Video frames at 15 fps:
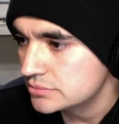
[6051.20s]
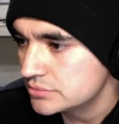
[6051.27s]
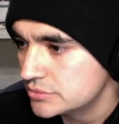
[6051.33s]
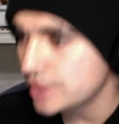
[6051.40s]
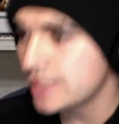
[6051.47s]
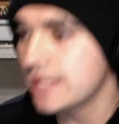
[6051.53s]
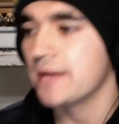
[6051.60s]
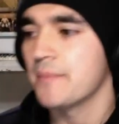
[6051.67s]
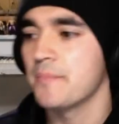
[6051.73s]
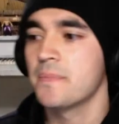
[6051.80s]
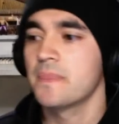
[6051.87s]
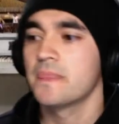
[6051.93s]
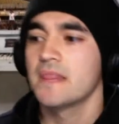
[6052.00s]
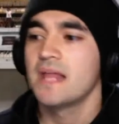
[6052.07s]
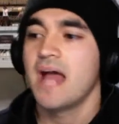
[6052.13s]
Look at,
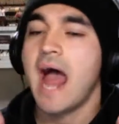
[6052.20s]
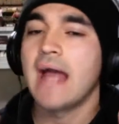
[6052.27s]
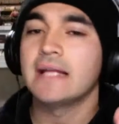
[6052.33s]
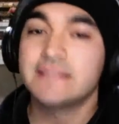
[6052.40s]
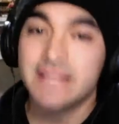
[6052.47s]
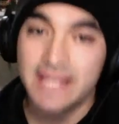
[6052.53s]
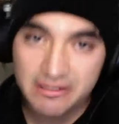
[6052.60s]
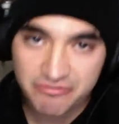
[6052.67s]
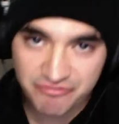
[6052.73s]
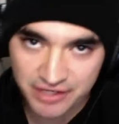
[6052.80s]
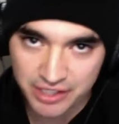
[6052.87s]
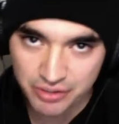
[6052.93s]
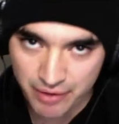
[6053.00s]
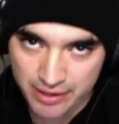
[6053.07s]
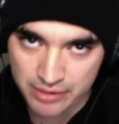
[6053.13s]
I think
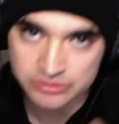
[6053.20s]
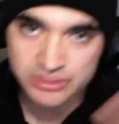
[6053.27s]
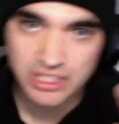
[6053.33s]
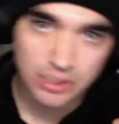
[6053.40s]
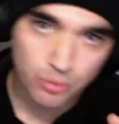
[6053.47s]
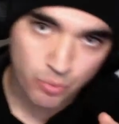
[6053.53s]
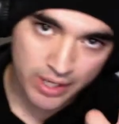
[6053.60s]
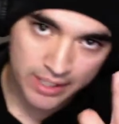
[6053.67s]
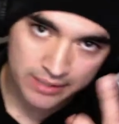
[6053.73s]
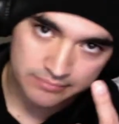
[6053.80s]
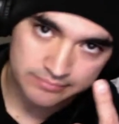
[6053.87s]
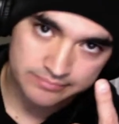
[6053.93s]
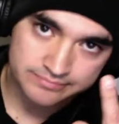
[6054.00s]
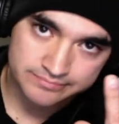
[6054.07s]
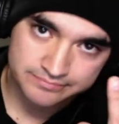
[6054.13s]
Figueiredo's going to win.
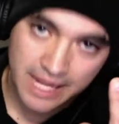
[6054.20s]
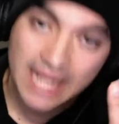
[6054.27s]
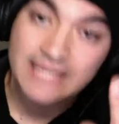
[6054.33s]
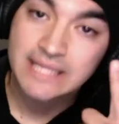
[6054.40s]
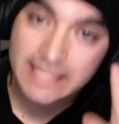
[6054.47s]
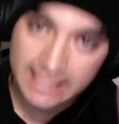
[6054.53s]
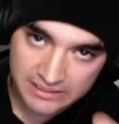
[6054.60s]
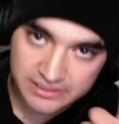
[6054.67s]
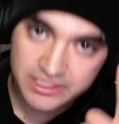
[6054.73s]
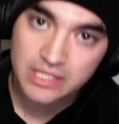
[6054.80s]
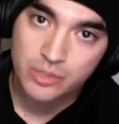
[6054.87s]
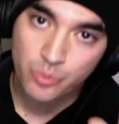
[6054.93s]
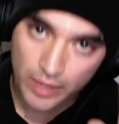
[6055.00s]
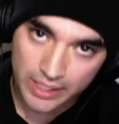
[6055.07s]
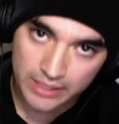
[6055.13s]
I think he's going
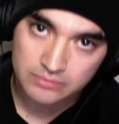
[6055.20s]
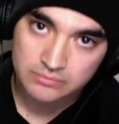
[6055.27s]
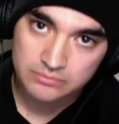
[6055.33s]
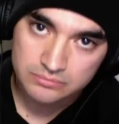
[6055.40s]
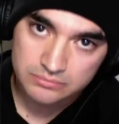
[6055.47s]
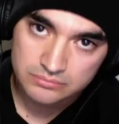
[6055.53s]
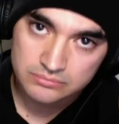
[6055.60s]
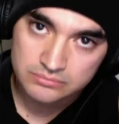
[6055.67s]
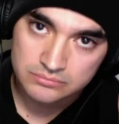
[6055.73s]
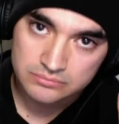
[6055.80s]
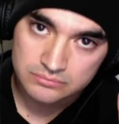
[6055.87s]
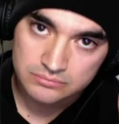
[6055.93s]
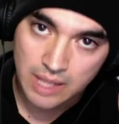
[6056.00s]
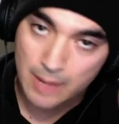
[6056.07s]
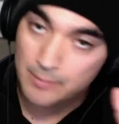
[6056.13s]
to win.
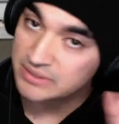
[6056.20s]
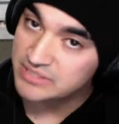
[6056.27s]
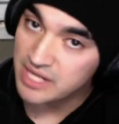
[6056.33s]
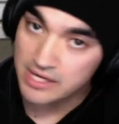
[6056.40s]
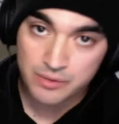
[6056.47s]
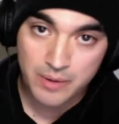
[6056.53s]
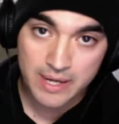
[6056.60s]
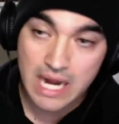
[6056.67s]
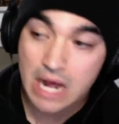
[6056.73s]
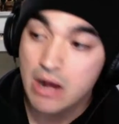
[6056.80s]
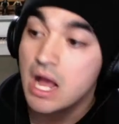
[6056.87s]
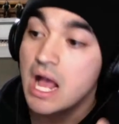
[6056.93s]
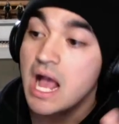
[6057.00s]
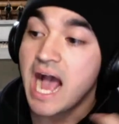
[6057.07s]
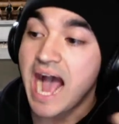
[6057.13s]
I'm going to tell you right
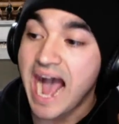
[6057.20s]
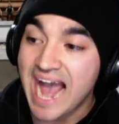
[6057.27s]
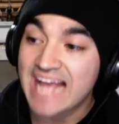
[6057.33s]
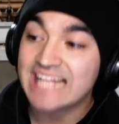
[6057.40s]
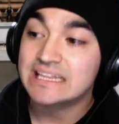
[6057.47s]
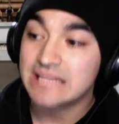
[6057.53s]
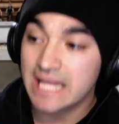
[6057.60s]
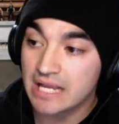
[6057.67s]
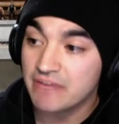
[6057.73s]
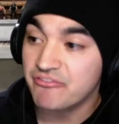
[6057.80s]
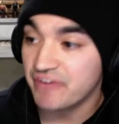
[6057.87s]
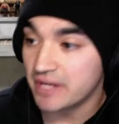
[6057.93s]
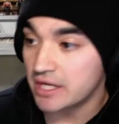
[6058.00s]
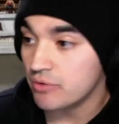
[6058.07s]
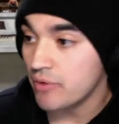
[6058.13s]
now. I think
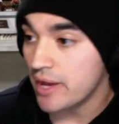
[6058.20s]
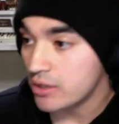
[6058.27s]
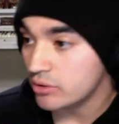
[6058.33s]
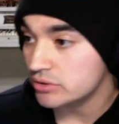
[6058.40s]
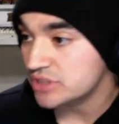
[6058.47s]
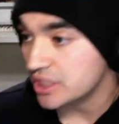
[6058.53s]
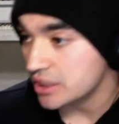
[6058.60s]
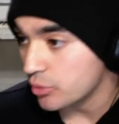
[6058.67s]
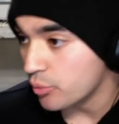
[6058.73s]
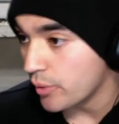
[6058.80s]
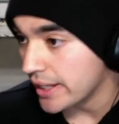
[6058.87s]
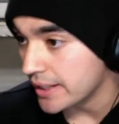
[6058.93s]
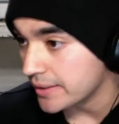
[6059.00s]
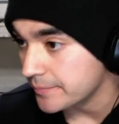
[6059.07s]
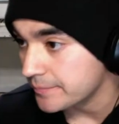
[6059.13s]
Figueiredo is going to
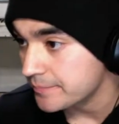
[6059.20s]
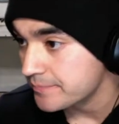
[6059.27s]
win.